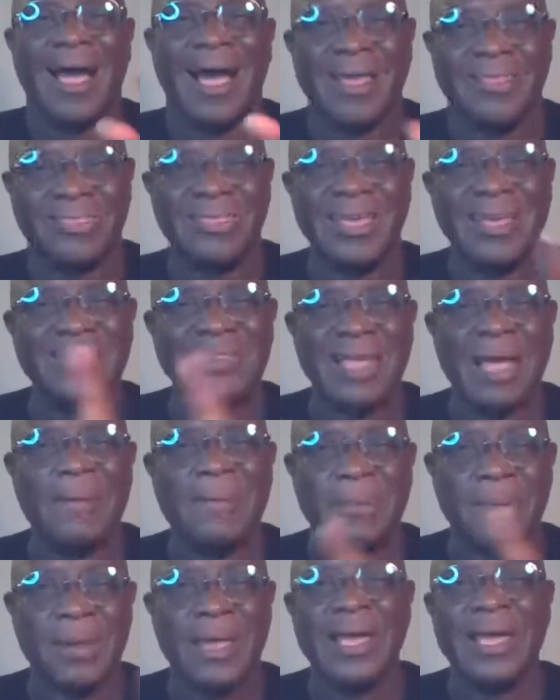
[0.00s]
I think
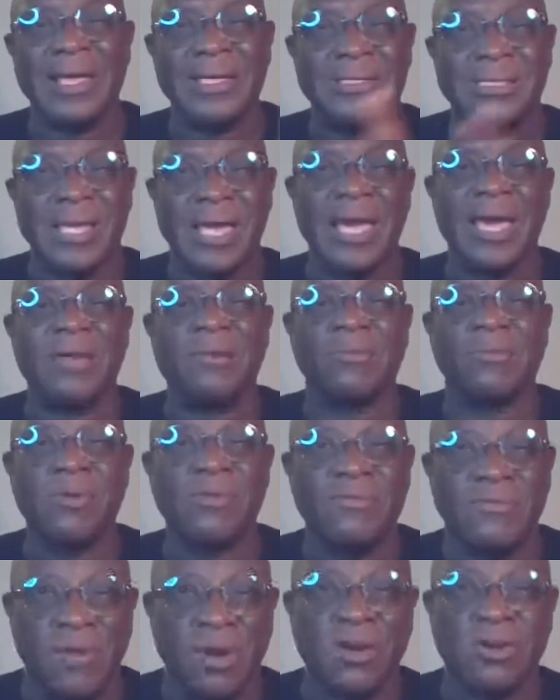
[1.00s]
that plans had
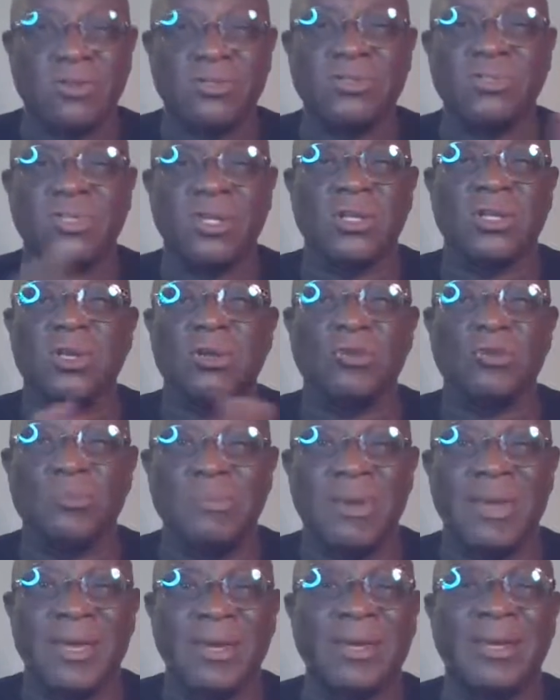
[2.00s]
reversed a little
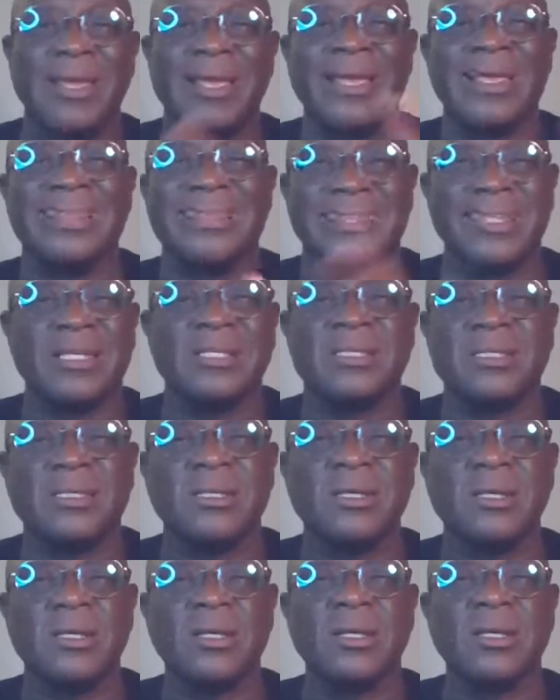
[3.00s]
bit in
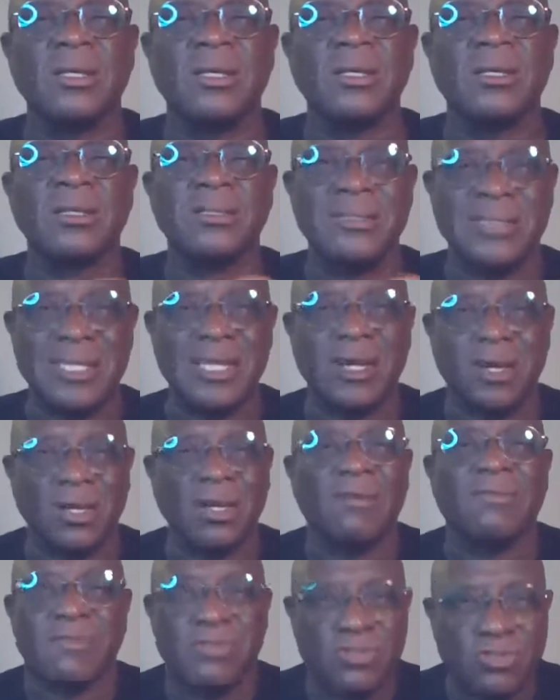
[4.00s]
this
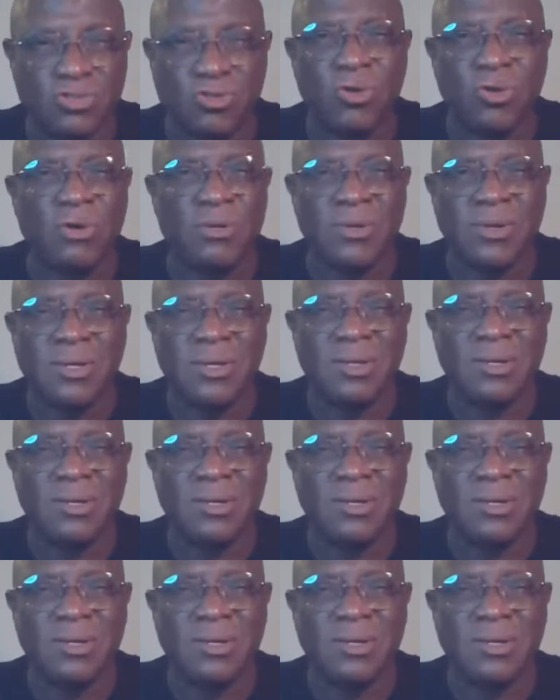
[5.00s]
tale of a story.